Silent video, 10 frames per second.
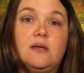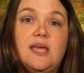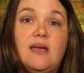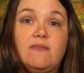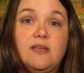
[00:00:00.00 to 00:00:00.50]

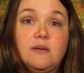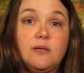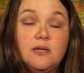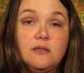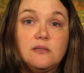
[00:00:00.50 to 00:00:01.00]
caffeine and
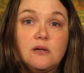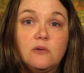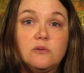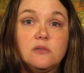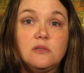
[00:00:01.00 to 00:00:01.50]
kidney
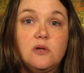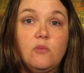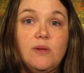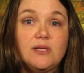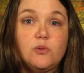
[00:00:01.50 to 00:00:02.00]
stones
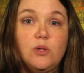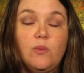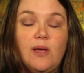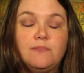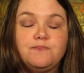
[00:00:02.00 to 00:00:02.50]
don't mix real
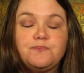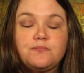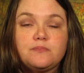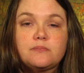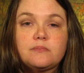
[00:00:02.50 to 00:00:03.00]
well.
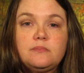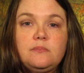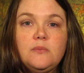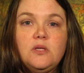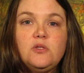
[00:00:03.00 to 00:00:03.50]

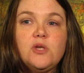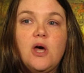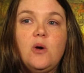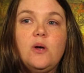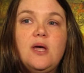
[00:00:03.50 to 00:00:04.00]

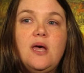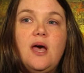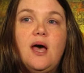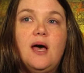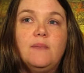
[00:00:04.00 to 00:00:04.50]
So
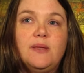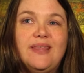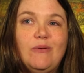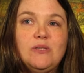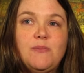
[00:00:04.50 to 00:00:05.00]

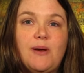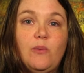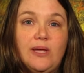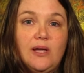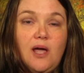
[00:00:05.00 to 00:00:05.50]
that was about a
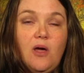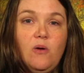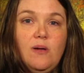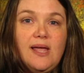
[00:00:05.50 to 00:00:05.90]
week ago,